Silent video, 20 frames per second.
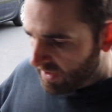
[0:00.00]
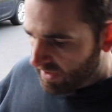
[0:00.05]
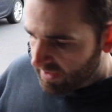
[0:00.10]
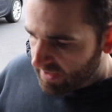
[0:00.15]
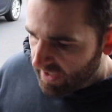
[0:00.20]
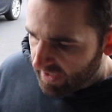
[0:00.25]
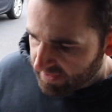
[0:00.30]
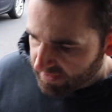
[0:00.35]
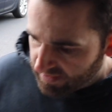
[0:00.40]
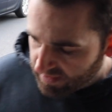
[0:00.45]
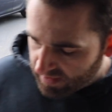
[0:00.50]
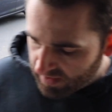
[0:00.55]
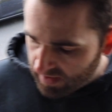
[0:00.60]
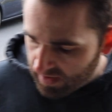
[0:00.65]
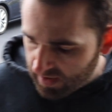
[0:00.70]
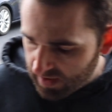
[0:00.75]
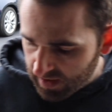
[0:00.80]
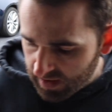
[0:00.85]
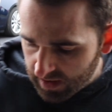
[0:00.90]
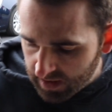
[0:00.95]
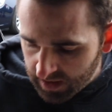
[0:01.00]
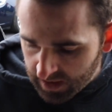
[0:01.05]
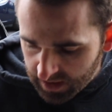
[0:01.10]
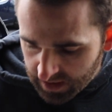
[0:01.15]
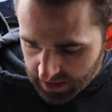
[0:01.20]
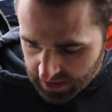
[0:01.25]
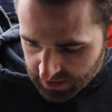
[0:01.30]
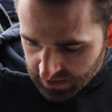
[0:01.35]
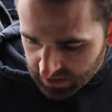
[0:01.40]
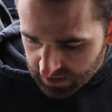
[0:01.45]
Next thing
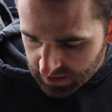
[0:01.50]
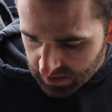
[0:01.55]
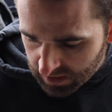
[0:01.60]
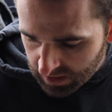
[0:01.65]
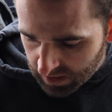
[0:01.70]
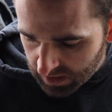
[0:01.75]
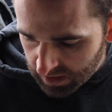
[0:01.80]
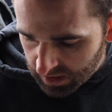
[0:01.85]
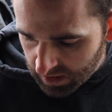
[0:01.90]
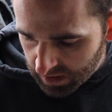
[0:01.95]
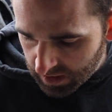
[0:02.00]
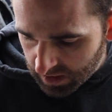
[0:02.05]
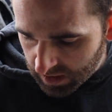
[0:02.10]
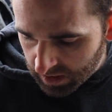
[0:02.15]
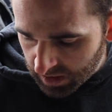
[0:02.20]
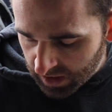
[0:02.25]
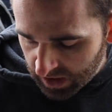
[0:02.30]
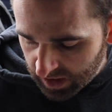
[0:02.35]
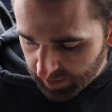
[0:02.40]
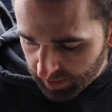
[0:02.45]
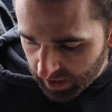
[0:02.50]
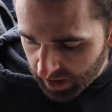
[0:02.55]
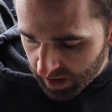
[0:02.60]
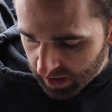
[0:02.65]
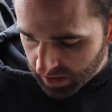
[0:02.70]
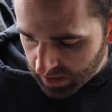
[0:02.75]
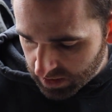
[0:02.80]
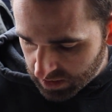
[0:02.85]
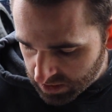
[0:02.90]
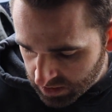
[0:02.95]
is the clay
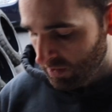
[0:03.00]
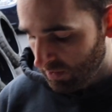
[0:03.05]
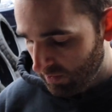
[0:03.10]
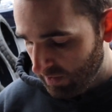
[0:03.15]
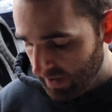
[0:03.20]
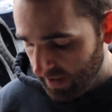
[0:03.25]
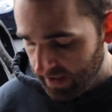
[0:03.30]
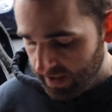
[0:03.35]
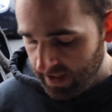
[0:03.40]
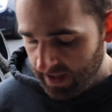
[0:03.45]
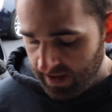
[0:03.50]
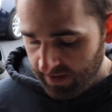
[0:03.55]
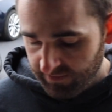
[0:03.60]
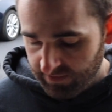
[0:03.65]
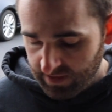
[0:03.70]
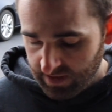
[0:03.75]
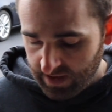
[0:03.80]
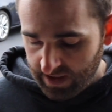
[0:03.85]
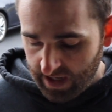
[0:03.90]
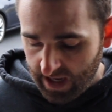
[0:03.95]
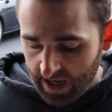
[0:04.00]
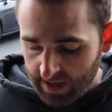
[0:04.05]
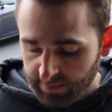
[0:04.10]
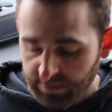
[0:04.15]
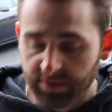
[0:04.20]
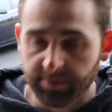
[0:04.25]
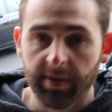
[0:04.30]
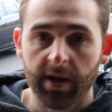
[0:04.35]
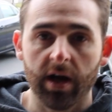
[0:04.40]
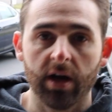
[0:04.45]
bar. So I have the
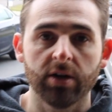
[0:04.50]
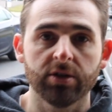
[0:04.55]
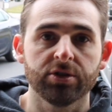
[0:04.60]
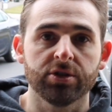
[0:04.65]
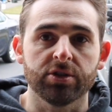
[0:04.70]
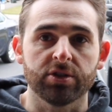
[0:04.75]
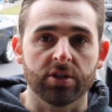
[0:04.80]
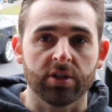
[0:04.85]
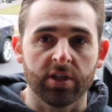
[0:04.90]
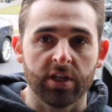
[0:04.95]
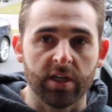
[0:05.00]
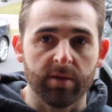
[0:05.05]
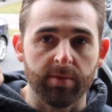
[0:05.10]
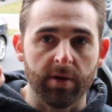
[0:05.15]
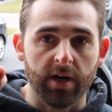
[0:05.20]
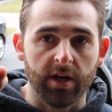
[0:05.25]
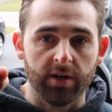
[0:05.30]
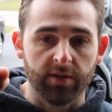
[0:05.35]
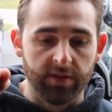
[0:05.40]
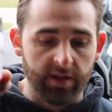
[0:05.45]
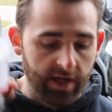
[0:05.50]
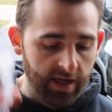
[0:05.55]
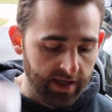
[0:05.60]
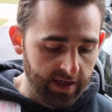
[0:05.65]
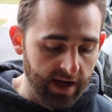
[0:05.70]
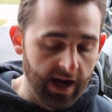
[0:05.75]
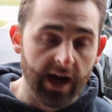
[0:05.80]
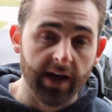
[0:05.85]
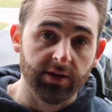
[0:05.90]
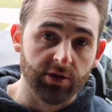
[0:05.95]
Adams Polish's clay bar that I
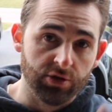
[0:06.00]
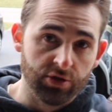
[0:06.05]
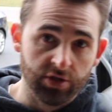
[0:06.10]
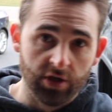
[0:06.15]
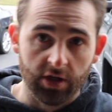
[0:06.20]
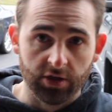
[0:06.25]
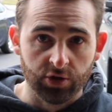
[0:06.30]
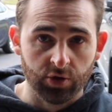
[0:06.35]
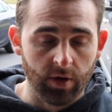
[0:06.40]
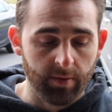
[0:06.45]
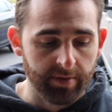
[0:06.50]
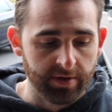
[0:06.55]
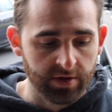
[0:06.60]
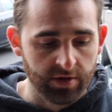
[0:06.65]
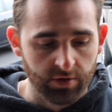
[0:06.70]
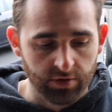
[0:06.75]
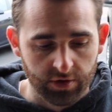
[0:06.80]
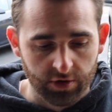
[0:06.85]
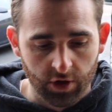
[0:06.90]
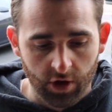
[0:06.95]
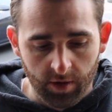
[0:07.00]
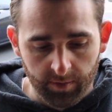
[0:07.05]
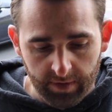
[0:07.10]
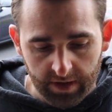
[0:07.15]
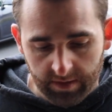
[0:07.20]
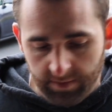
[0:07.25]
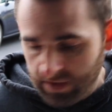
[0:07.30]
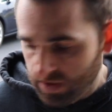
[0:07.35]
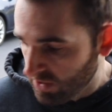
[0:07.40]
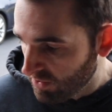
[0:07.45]
got, you saw 2 episodes ago. I'm
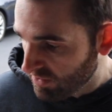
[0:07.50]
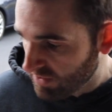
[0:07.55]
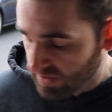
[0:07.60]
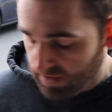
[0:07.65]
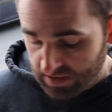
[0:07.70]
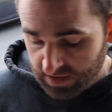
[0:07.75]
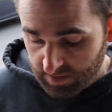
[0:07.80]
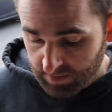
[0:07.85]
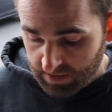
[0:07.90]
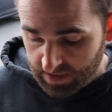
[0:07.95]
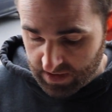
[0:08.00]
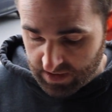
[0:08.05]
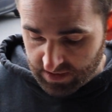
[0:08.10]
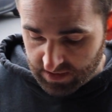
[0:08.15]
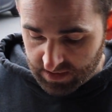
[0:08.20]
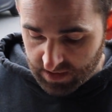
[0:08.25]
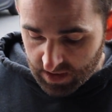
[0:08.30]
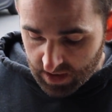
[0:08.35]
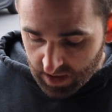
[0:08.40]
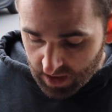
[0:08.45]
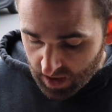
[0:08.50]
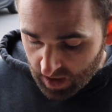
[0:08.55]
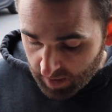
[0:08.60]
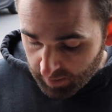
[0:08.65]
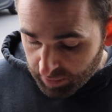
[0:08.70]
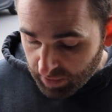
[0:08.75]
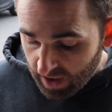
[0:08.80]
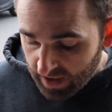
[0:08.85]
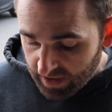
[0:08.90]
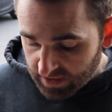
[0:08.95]
going to be using some of these
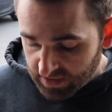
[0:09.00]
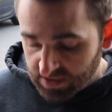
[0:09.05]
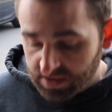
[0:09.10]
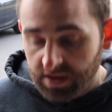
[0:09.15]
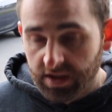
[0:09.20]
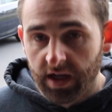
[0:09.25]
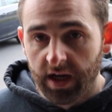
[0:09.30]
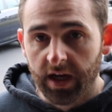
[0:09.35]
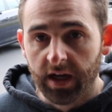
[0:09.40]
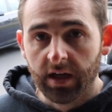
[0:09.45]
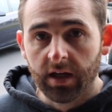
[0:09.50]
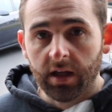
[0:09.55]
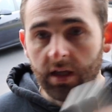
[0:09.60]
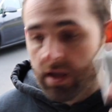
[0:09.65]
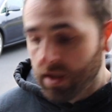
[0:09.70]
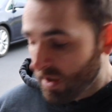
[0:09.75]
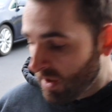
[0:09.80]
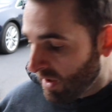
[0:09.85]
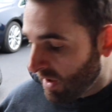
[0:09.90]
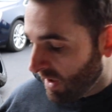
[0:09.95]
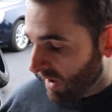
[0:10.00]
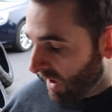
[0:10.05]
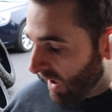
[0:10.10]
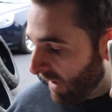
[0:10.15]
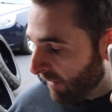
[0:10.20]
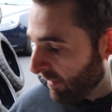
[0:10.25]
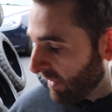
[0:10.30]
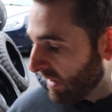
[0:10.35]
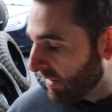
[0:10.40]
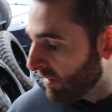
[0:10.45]
products today.
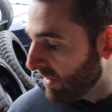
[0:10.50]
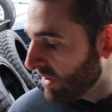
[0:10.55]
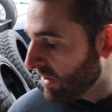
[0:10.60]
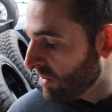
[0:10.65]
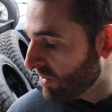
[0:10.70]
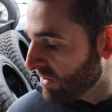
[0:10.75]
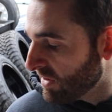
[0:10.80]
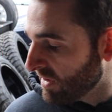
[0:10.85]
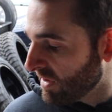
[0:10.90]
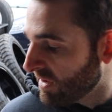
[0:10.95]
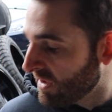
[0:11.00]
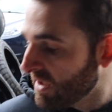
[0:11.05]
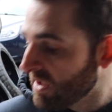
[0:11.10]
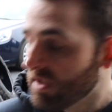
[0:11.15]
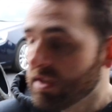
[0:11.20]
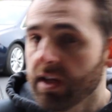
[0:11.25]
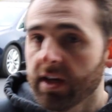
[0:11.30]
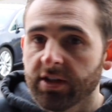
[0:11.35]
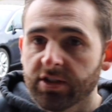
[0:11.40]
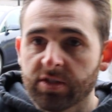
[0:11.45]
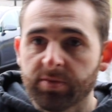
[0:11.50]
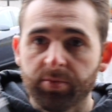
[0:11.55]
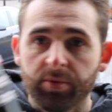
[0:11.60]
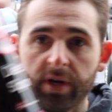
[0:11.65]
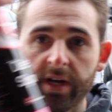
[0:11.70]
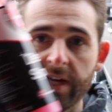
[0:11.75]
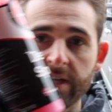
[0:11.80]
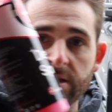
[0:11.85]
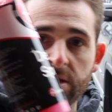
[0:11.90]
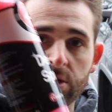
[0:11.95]
I'm going to be using the detail
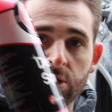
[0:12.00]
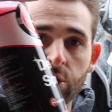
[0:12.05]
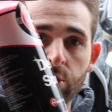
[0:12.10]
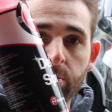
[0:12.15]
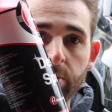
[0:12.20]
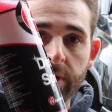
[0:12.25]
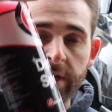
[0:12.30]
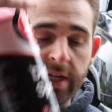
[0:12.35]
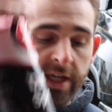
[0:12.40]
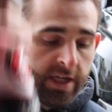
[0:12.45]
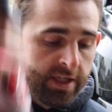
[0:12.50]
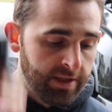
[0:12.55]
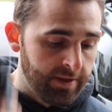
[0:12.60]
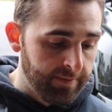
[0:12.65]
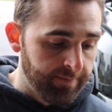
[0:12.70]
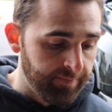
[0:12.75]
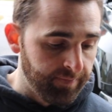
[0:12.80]
spray as a lubricant